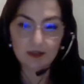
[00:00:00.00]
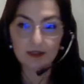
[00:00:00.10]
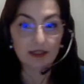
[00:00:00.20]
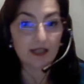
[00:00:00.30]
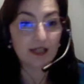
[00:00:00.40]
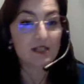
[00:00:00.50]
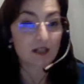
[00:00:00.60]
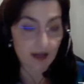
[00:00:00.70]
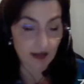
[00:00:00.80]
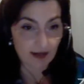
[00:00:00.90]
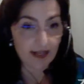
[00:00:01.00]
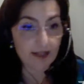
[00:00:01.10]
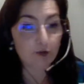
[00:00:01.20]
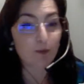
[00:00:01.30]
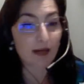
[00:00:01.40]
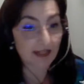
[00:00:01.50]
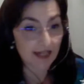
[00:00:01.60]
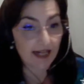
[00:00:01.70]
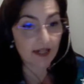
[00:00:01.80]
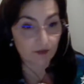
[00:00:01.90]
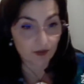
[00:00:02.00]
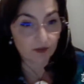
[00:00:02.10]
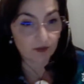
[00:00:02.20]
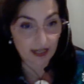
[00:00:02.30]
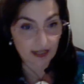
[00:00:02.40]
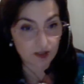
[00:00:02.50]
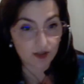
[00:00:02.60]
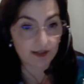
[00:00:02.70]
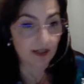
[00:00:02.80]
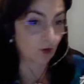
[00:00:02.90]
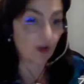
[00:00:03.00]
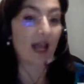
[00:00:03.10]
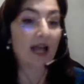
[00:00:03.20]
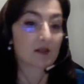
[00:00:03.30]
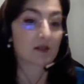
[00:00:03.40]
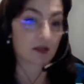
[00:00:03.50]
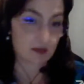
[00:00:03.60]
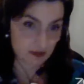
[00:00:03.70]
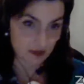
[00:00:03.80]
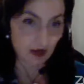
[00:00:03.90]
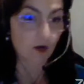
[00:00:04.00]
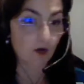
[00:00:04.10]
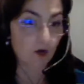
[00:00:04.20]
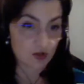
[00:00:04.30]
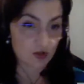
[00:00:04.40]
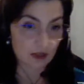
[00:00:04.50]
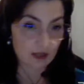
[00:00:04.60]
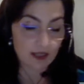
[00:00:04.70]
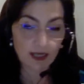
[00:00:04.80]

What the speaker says: It is an electromagnetic field, actually, that connects us unconsciously.